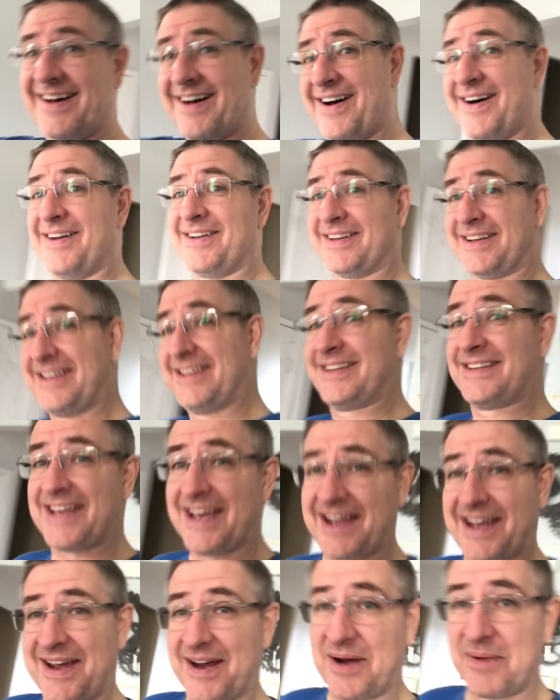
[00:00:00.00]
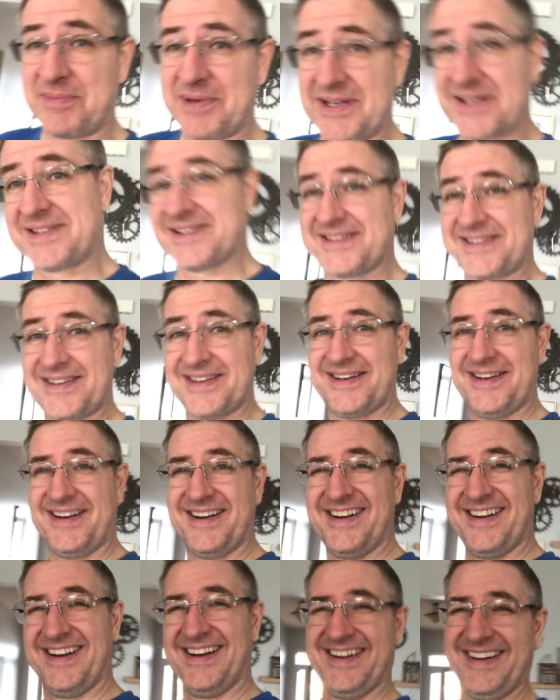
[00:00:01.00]
I'll take care of business in
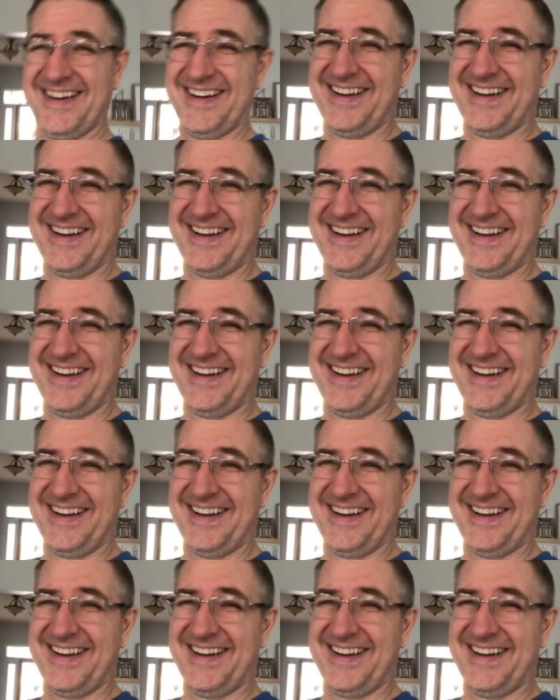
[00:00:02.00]
here. Daddy,